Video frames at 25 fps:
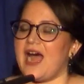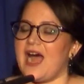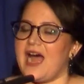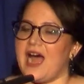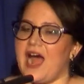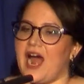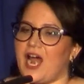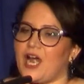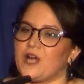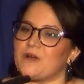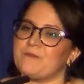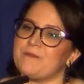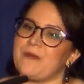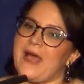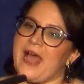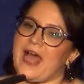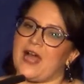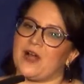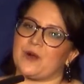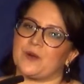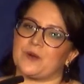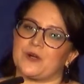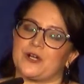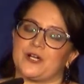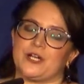Our
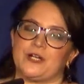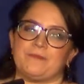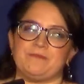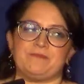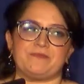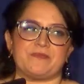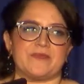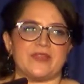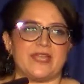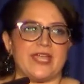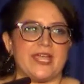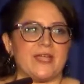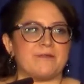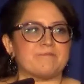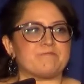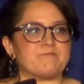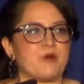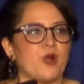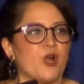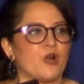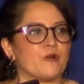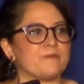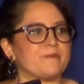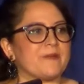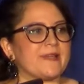power and
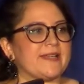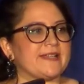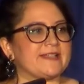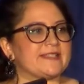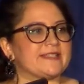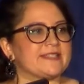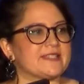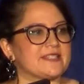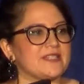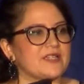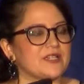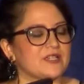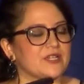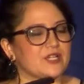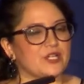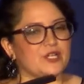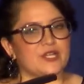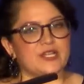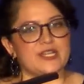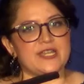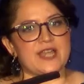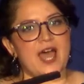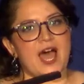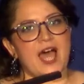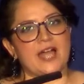purpose could
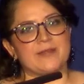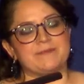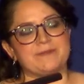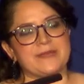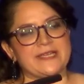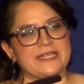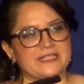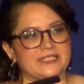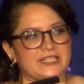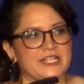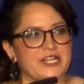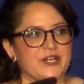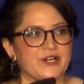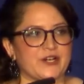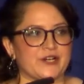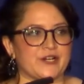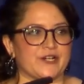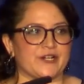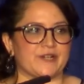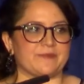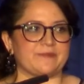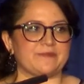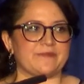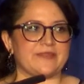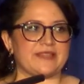not be
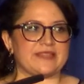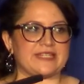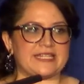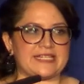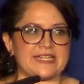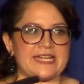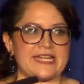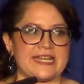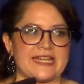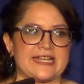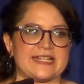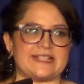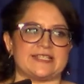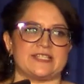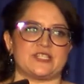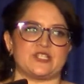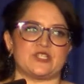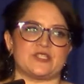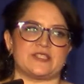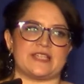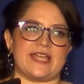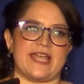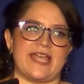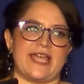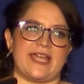clearer than it is
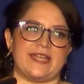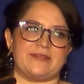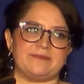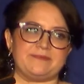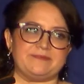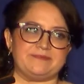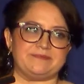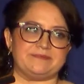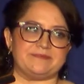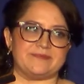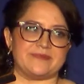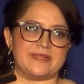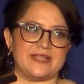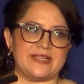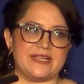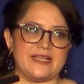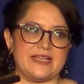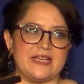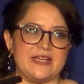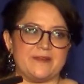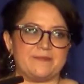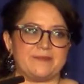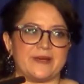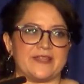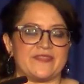today.
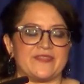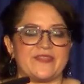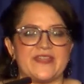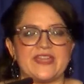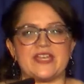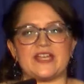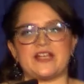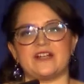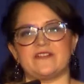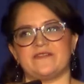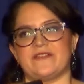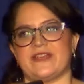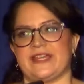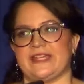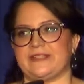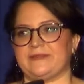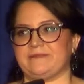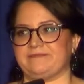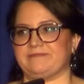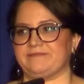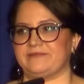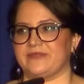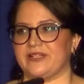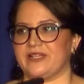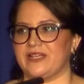But think of it.
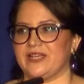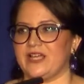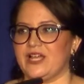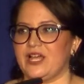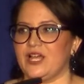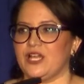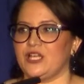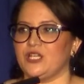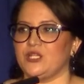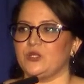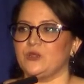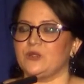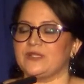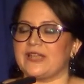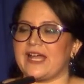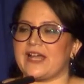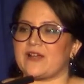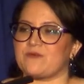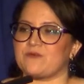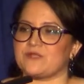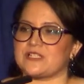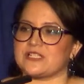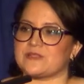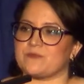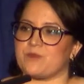LULAC
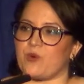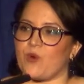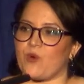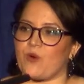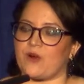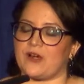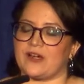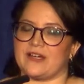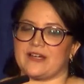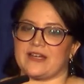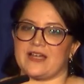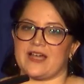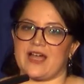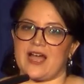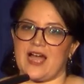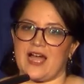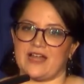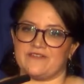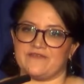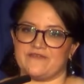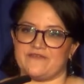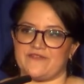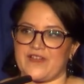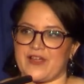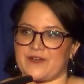was born
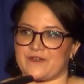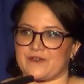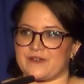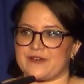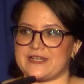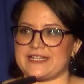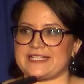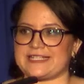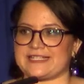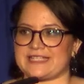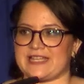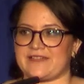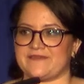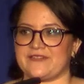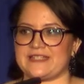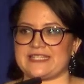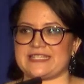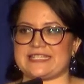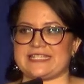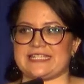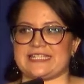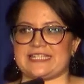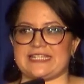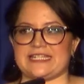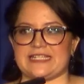on February
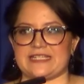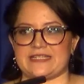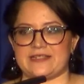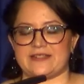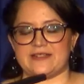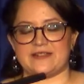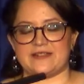17,